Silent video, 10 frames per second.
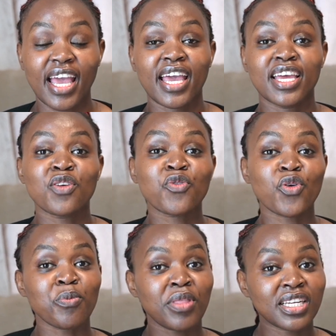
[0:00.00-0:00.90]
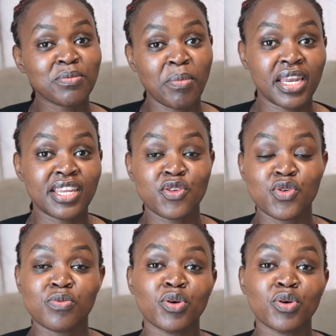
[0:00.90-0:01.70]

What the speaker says: and from that money you'll